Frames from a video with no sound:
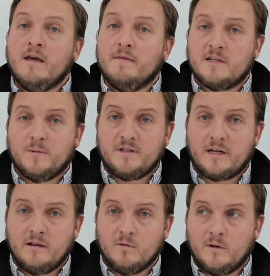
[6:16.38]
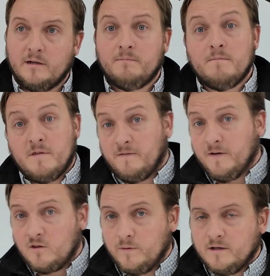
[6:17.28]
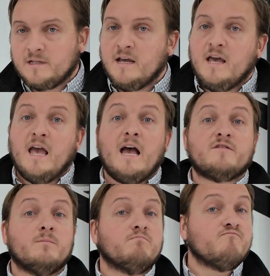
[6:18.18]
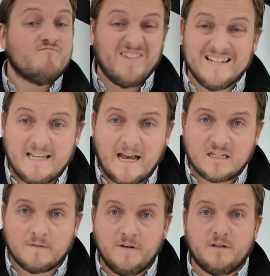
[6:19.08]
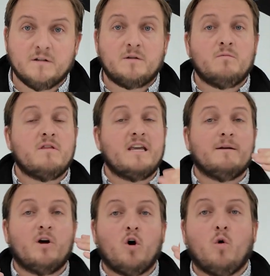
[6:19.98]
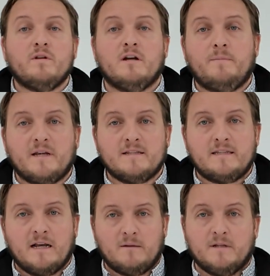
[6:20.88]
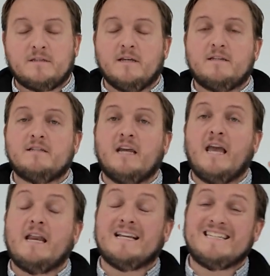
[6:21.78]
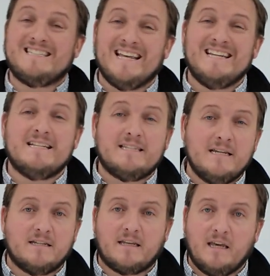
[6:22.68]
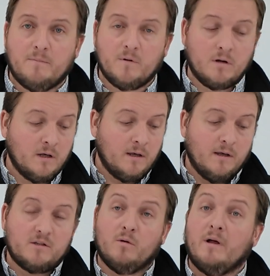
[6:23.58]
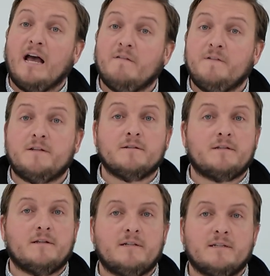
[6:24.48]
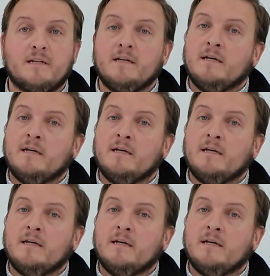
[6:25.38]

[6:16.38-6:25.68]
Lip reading: This particular one, the fifth wheels, have some fantastic features. Thinking about holding up against the elements. This is an extended season camper. So it will have features such as